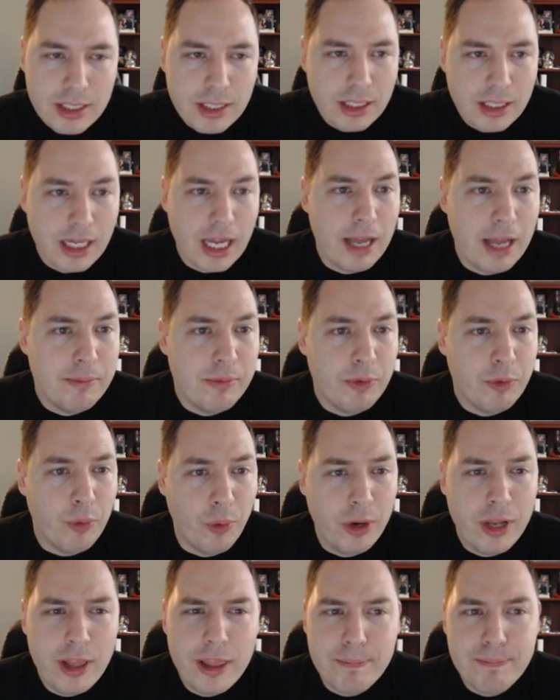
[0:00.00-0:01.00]
One
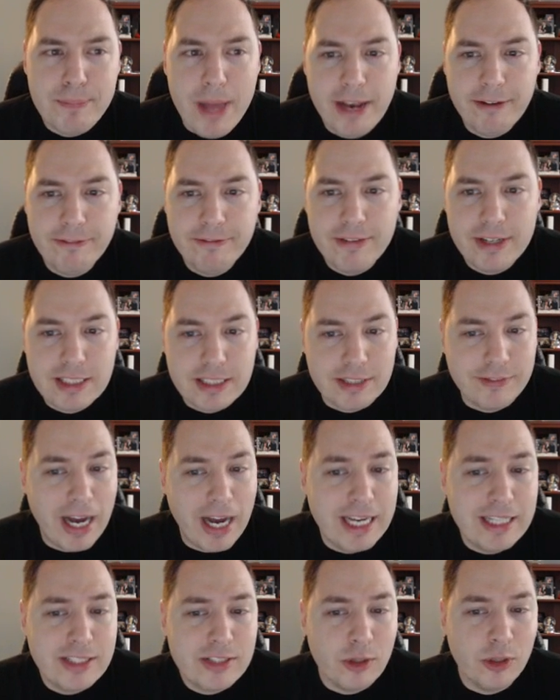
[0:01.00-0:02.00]
of the benefits of
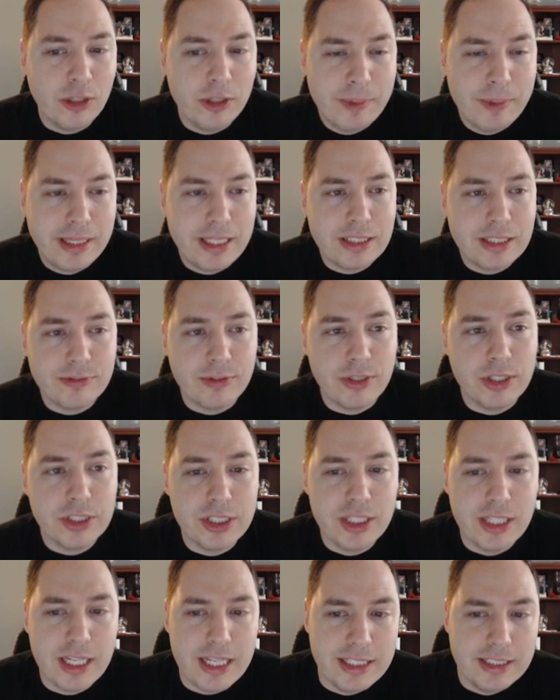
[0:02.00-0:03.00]
Ice Golem in this version
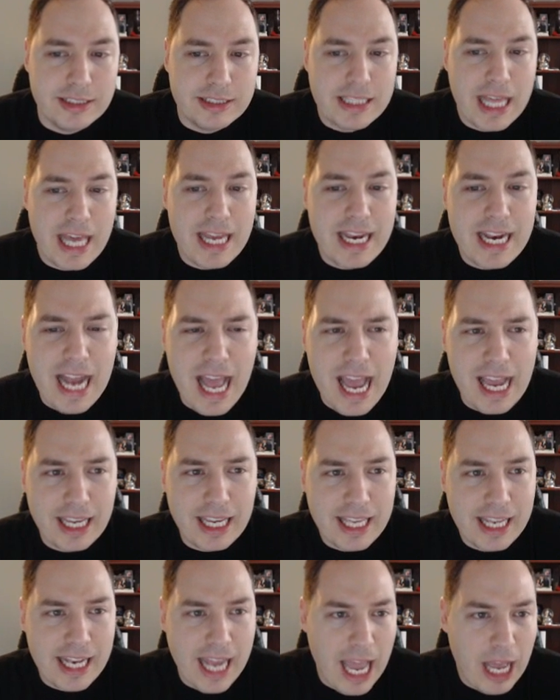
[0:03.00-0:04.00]
is that it
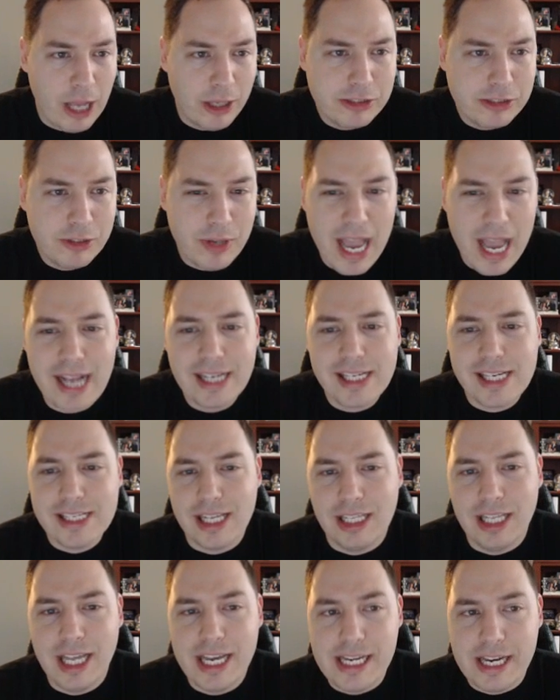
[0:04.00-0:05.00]
can also act as a
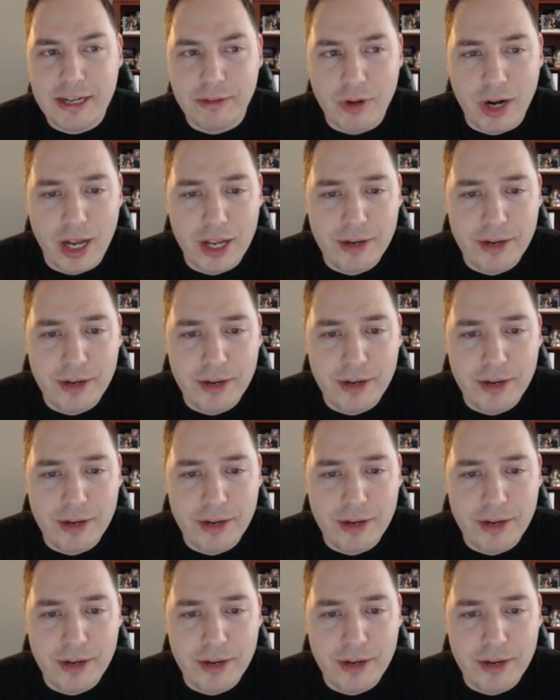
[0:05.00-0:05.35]
lightning rod,